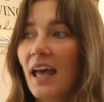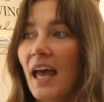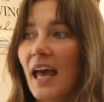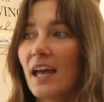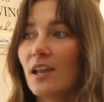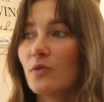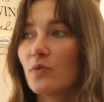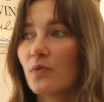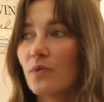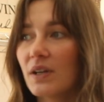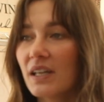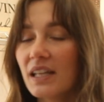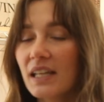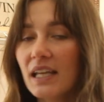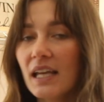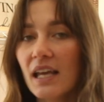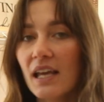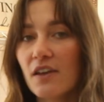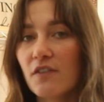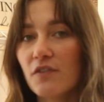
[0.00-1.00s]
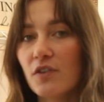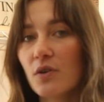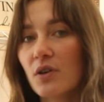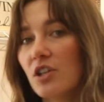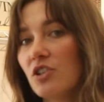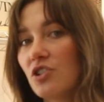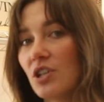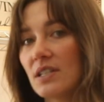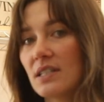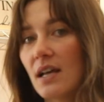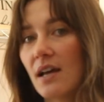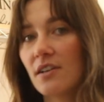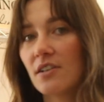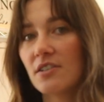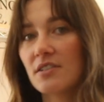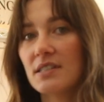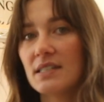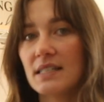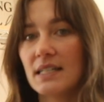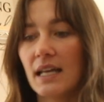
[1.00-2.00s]
And really, if you can just
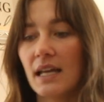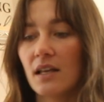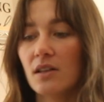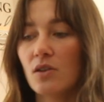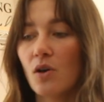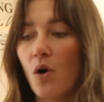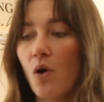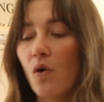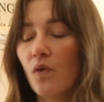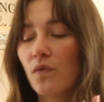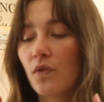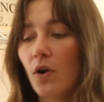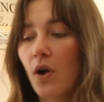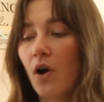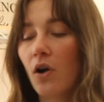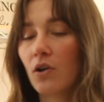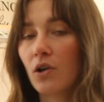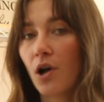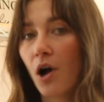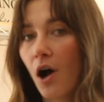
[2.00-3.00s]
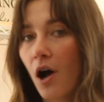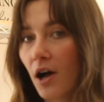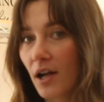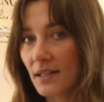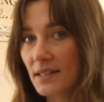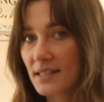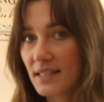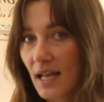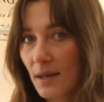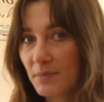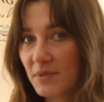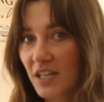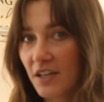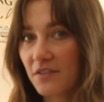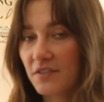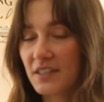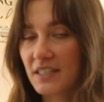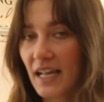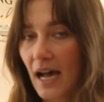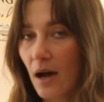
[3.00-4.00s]
understand the overall concept of
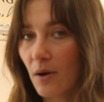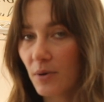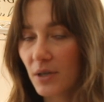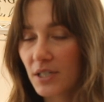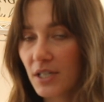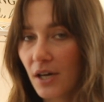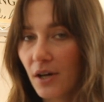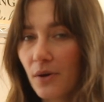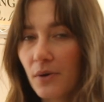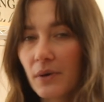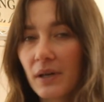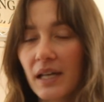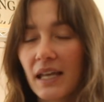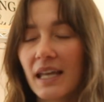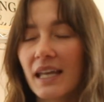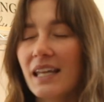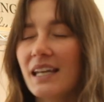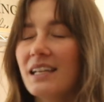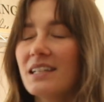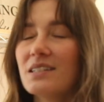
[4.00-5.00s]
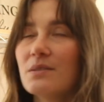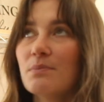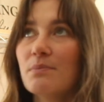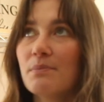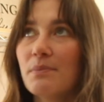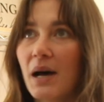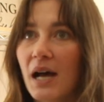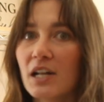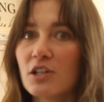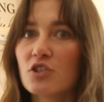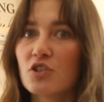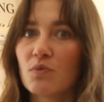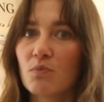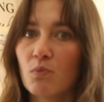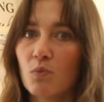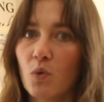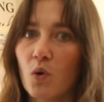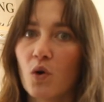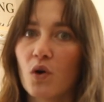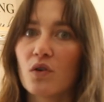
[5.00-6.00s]
sourdough, it is much
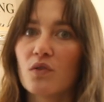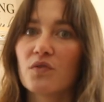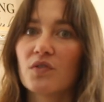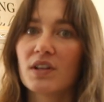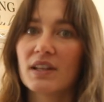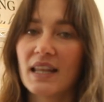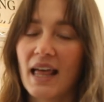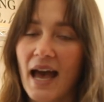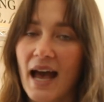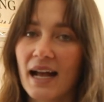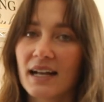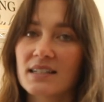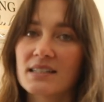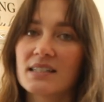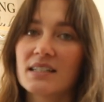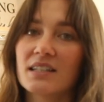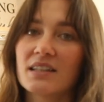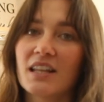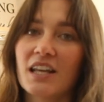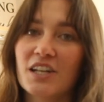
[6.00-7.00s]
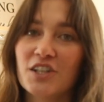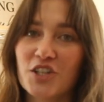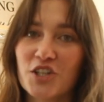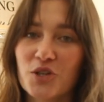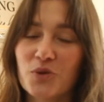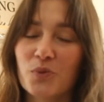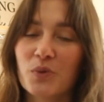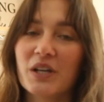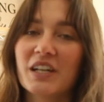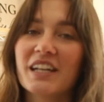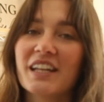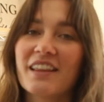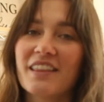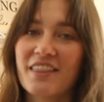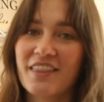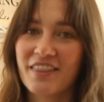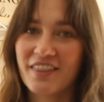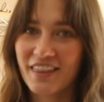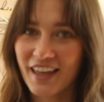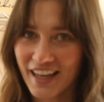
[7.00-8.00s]
more relaxed than you would
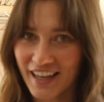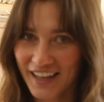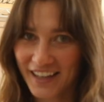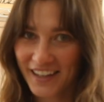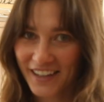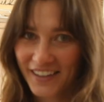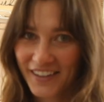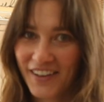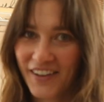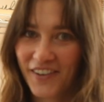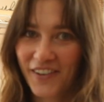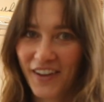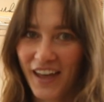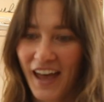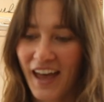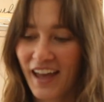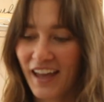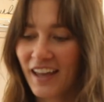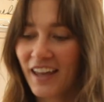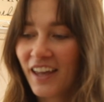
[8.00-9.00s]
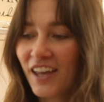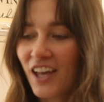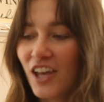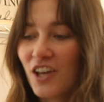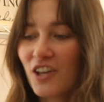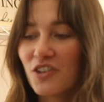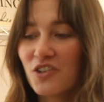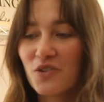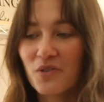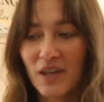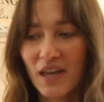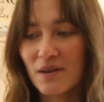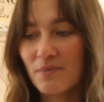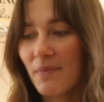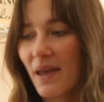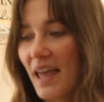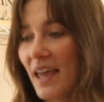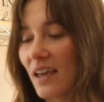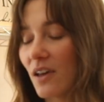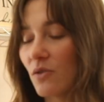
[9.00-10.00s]
think, okay? You can
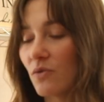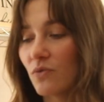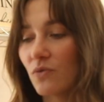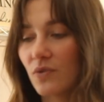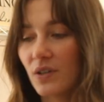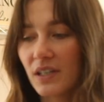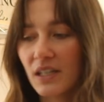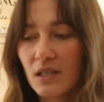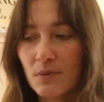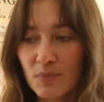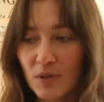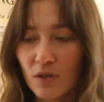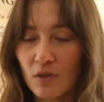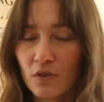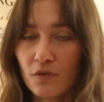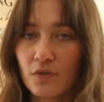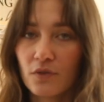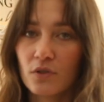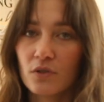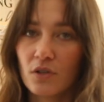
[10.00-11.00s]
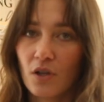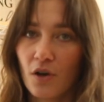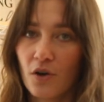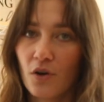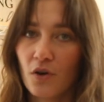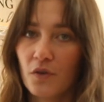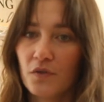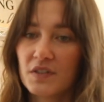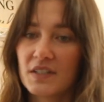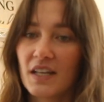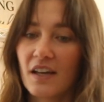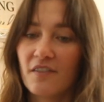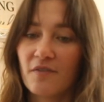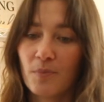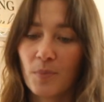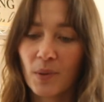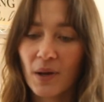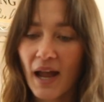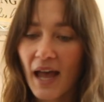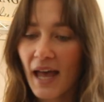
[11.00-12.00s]
make really beautiful loaves of
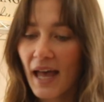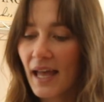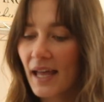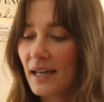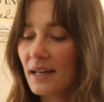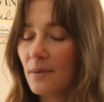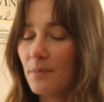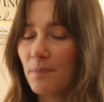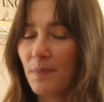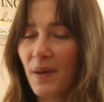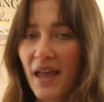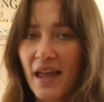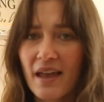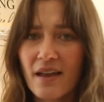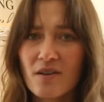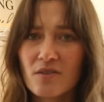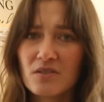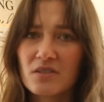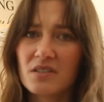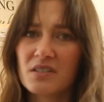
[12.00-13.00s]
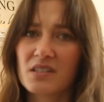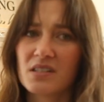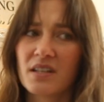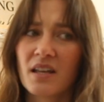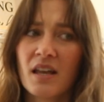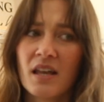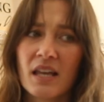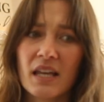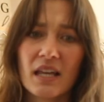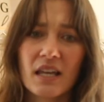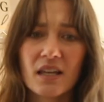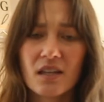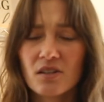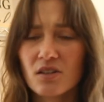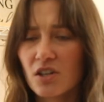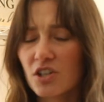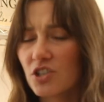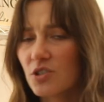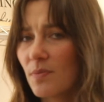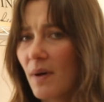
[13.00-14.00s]
bread, bagels,
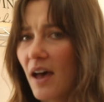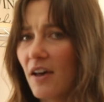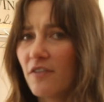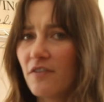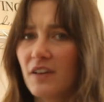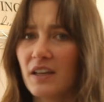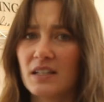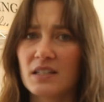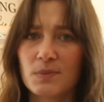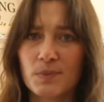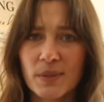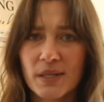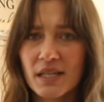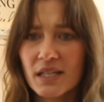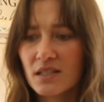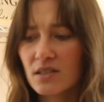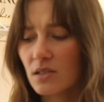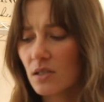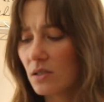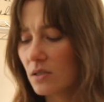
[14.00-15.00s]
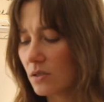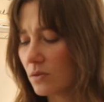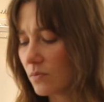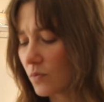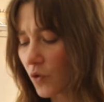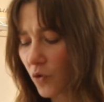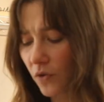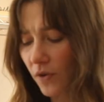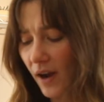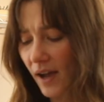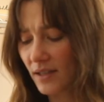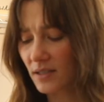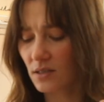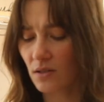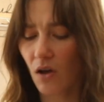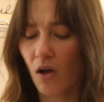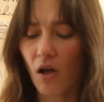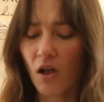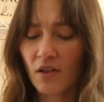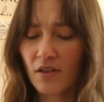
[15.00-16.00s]
English muffins, pizza crust,
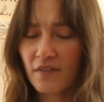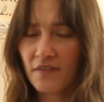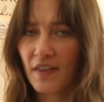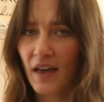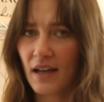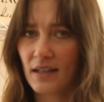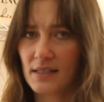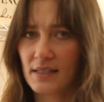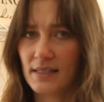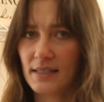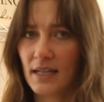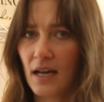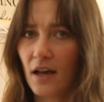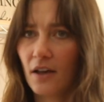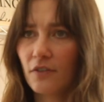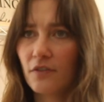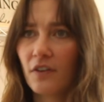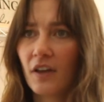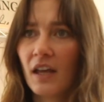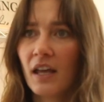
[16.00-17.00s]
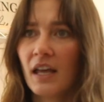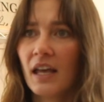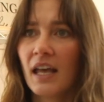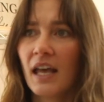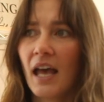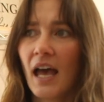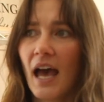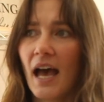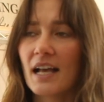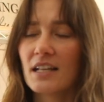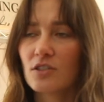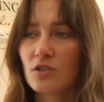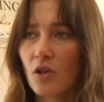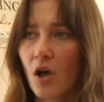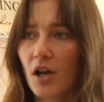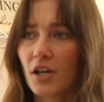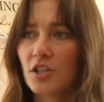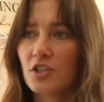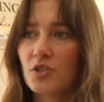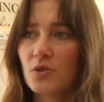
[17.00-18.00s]
all of that stuff, as
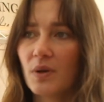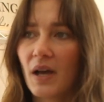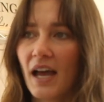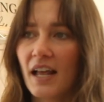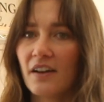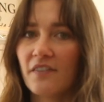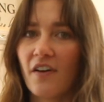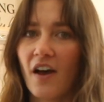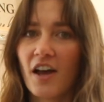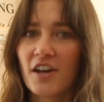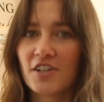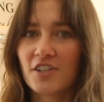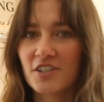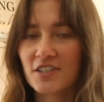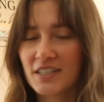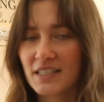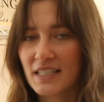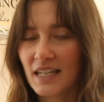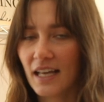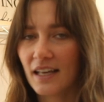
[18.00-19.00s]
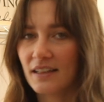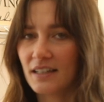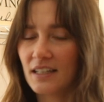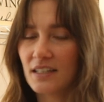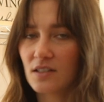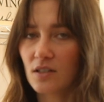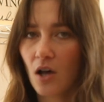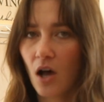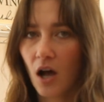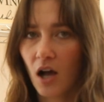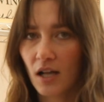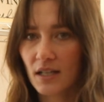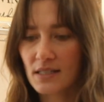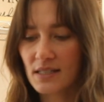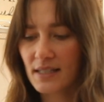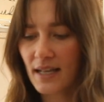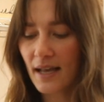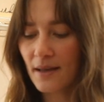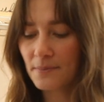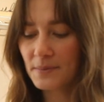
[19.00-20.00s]
long as you kind of understand these
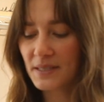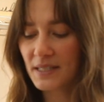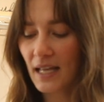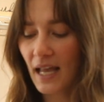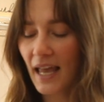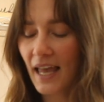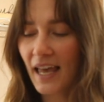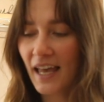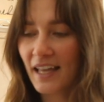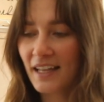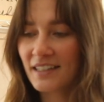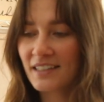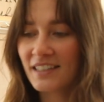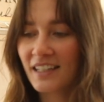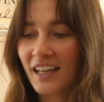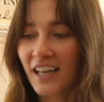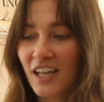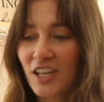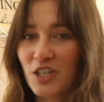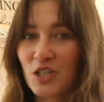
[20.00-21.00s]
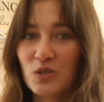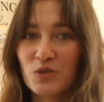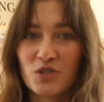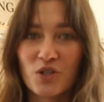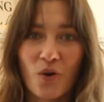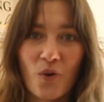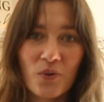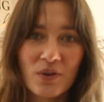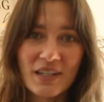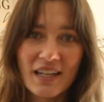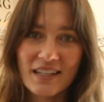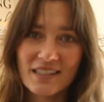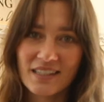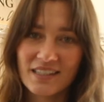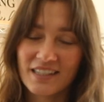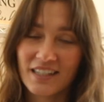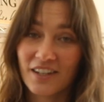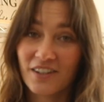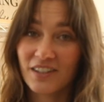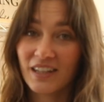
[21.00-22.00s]
concepts, and you don't
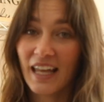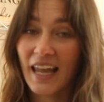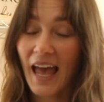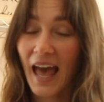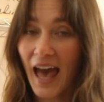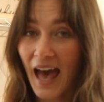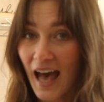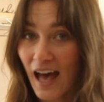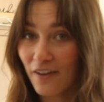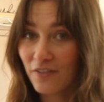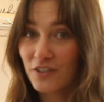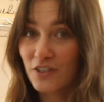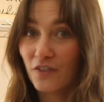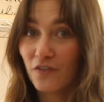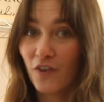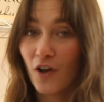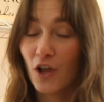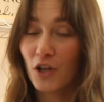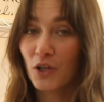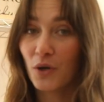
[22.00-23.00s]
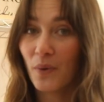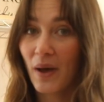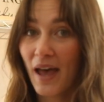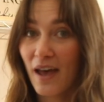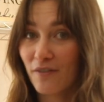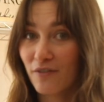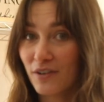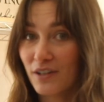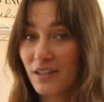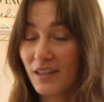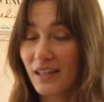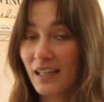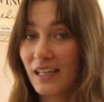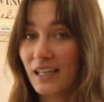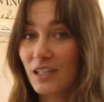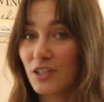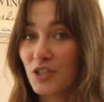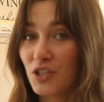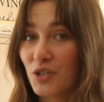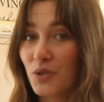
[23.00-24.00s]
necessarily have to follow
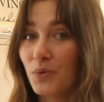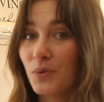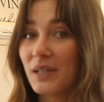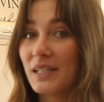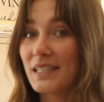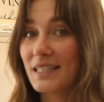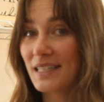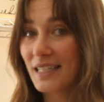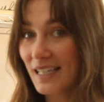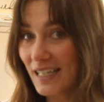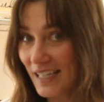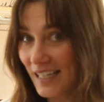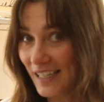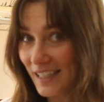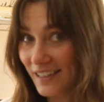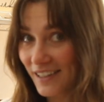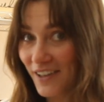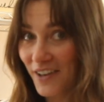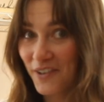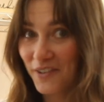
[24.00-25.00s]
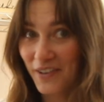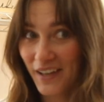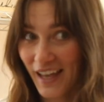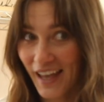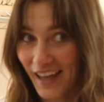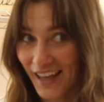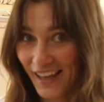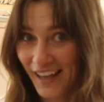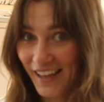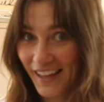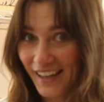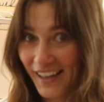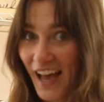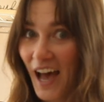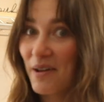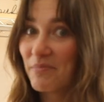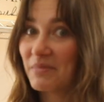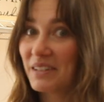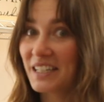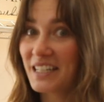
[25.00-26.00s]
everything to a T. Okay,
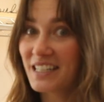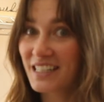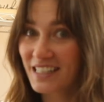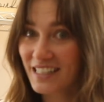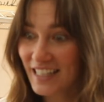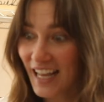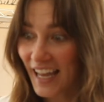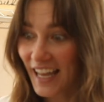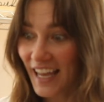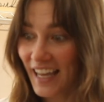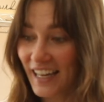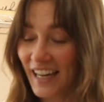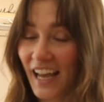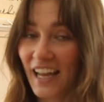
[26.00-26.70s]
I'm gonna say it.